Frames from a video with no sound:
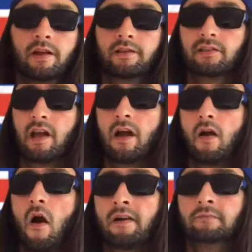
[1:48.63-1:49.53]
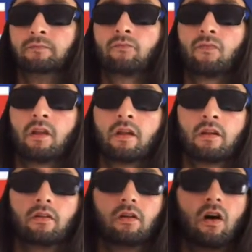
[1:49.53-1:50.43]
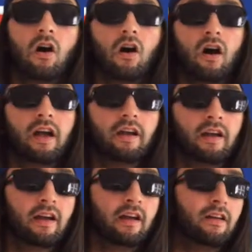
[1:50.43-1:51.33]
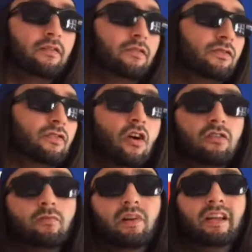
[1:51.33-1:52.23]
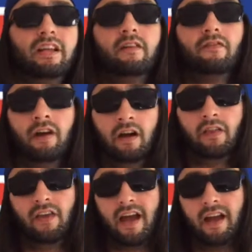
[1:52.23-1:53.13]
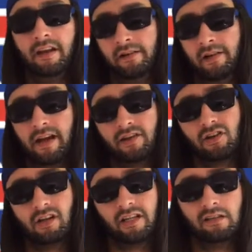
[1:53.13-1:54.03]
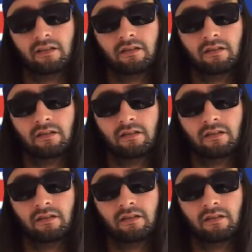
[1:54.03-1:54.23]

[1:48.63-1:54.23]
So I start to believe that actually,